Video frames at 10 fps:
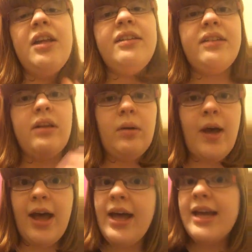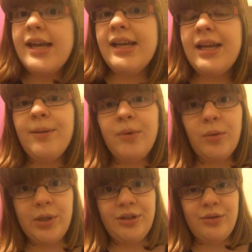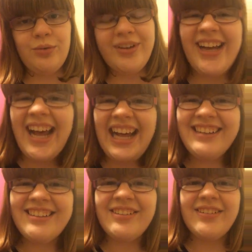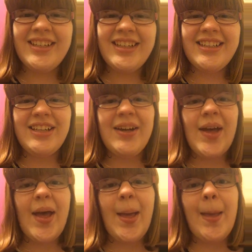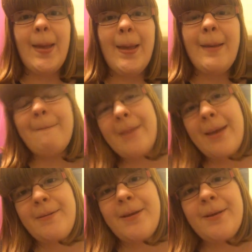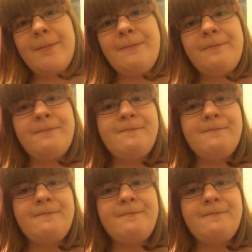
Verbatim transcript: So I am going to react to it and maybe